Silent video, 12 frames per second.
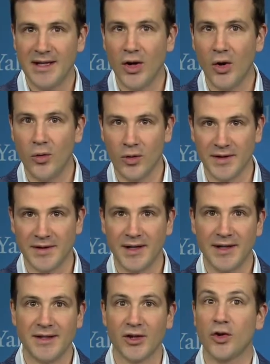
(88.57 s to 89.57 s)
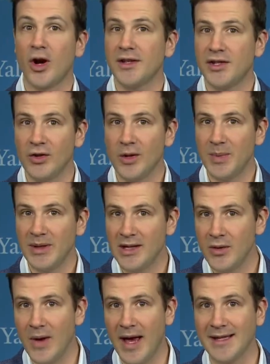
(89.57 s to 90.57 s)
cohort studies across Europe and the
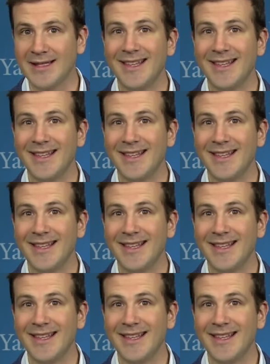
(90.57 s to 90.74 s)
US,